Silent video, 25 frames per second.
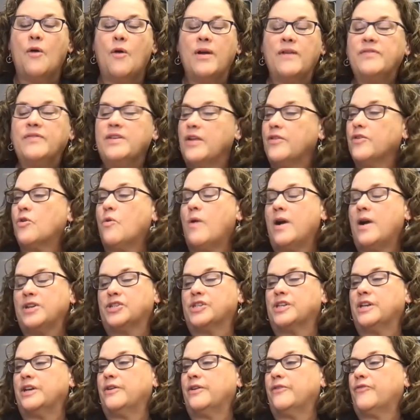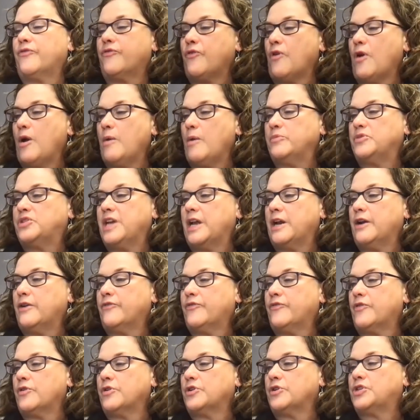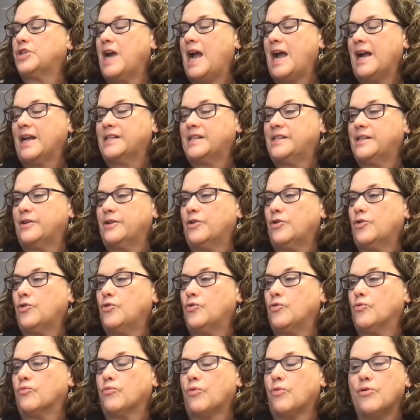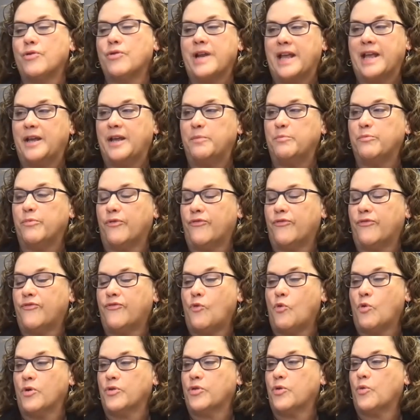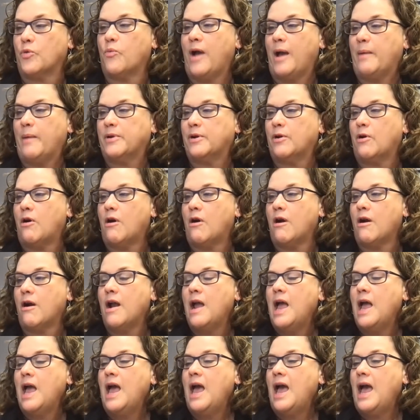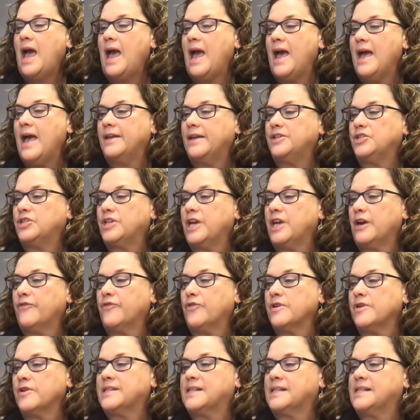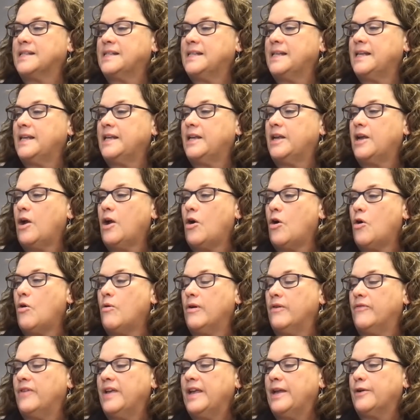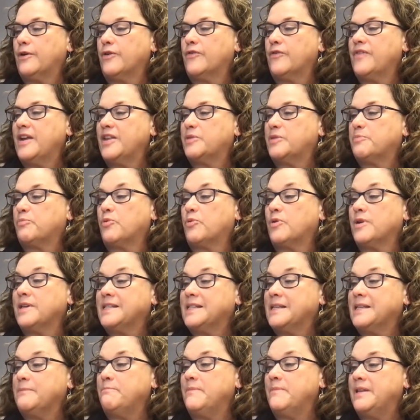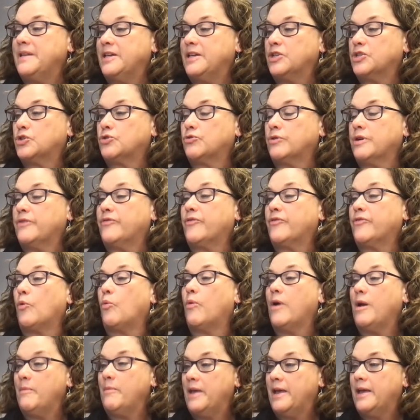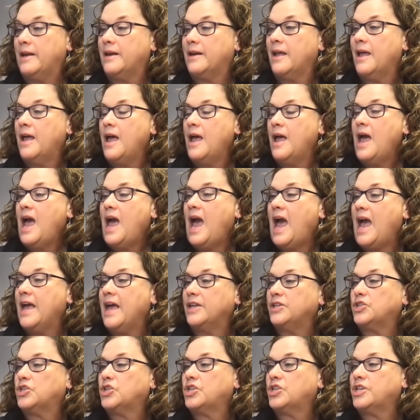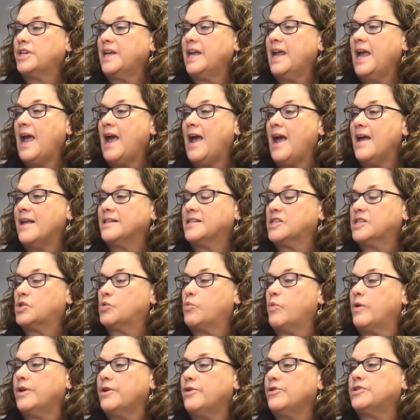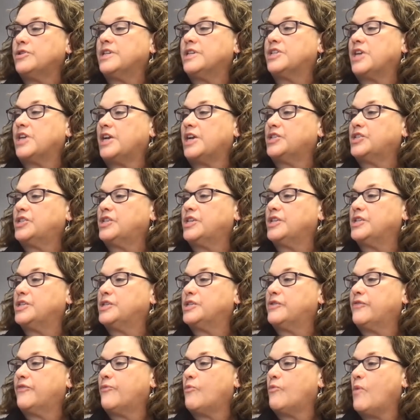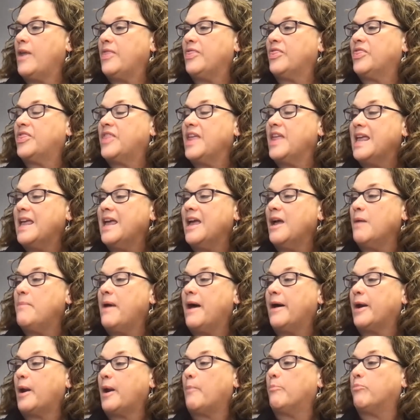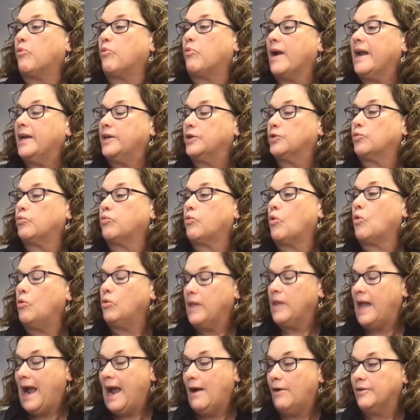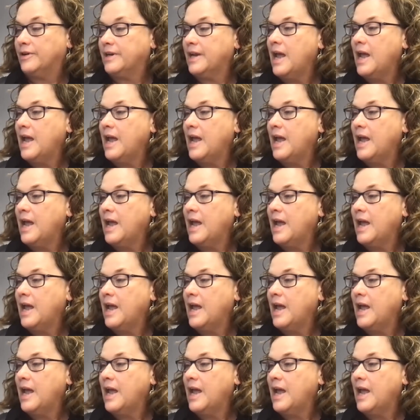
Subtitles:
We have another question from Jennifer Jackson, who wrote in before the webinar. And Jennifer is the CEO of Interfaith Prison Ministry for Women. And she asks, what are your suggestions when thinking about a brand rollout?